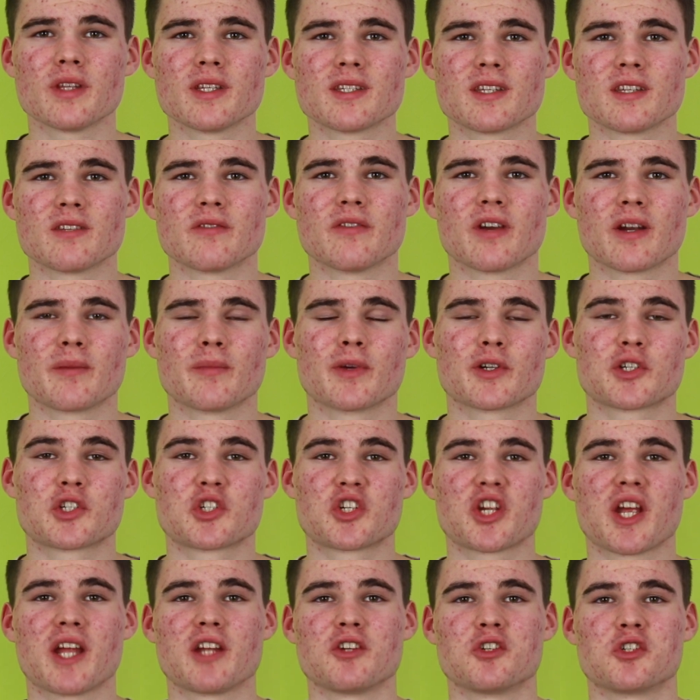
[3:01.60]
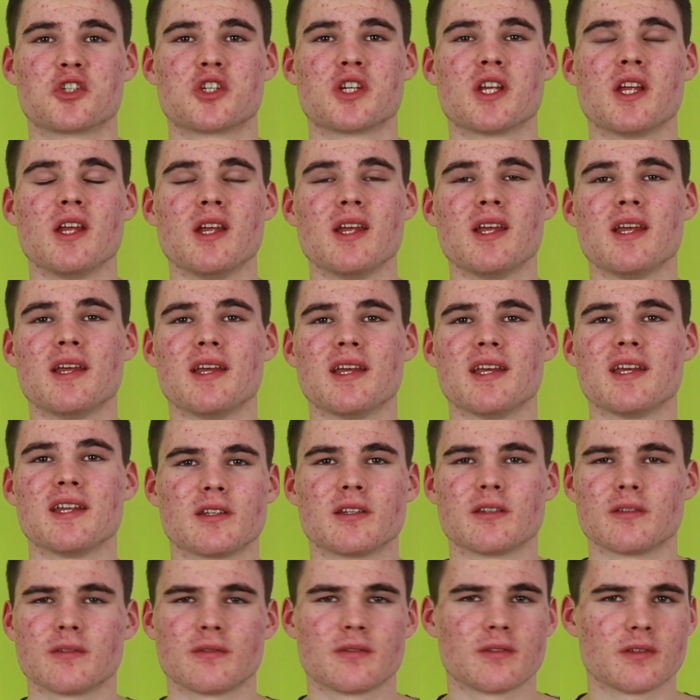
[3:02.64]
this has very much changed
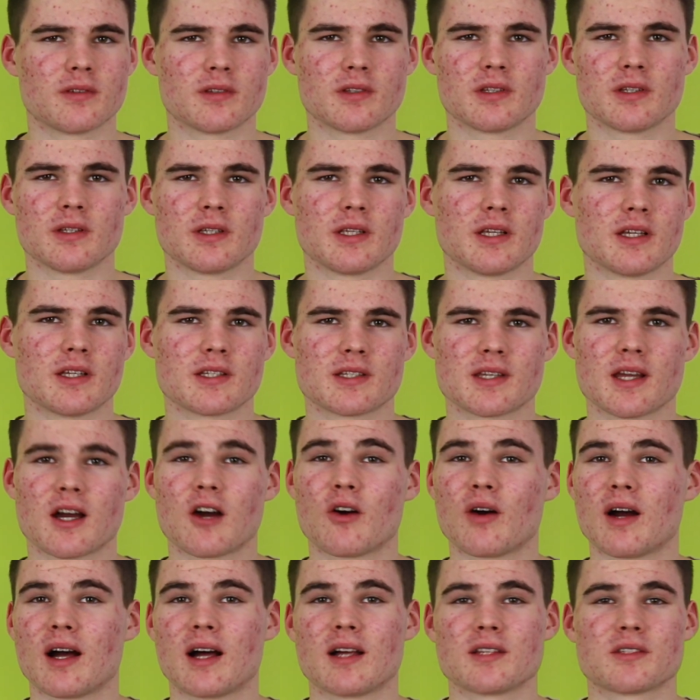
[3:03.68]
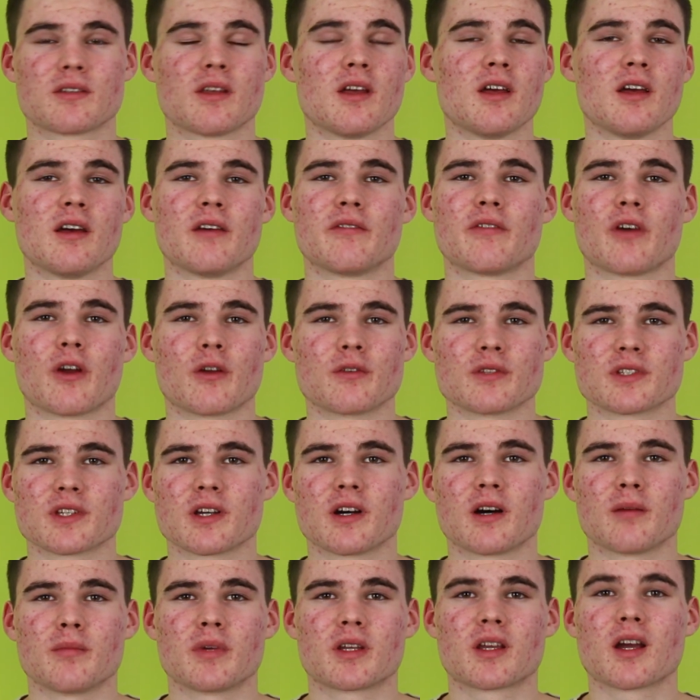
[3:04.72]
in the years now as phones
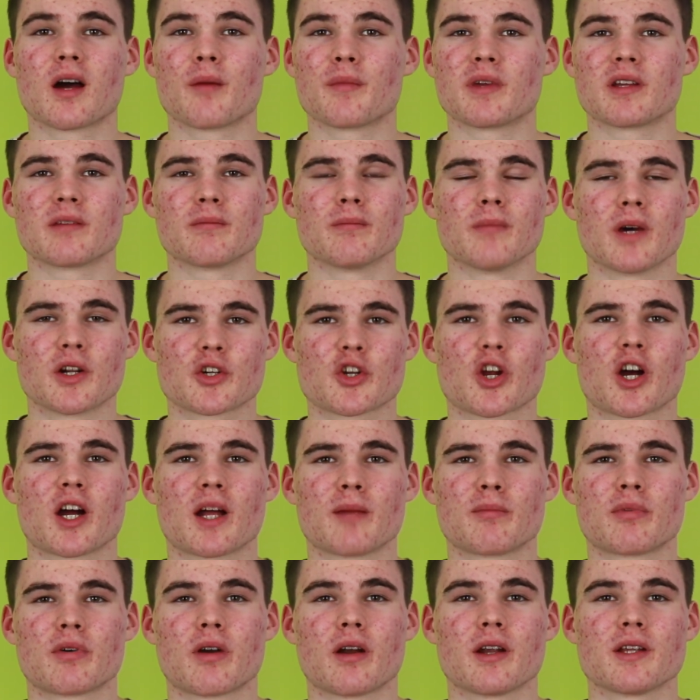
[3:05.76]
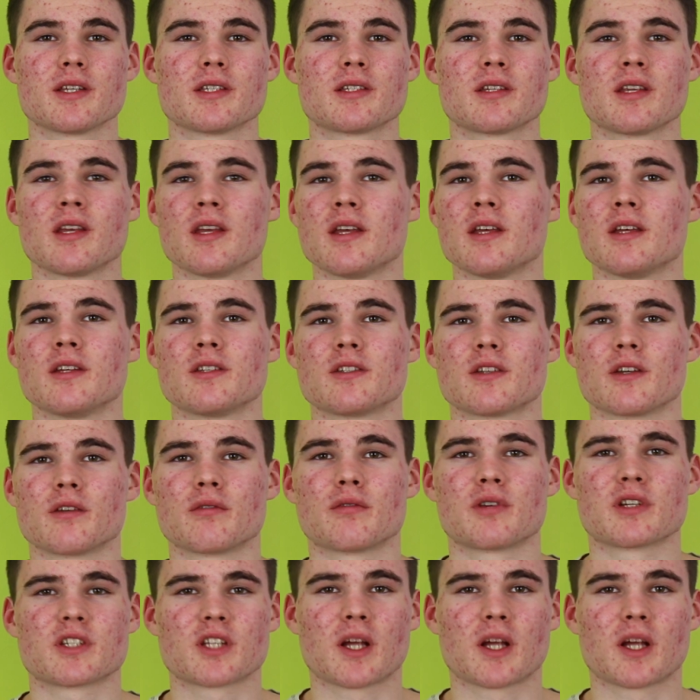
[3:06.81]
are becoming much higher priced. So for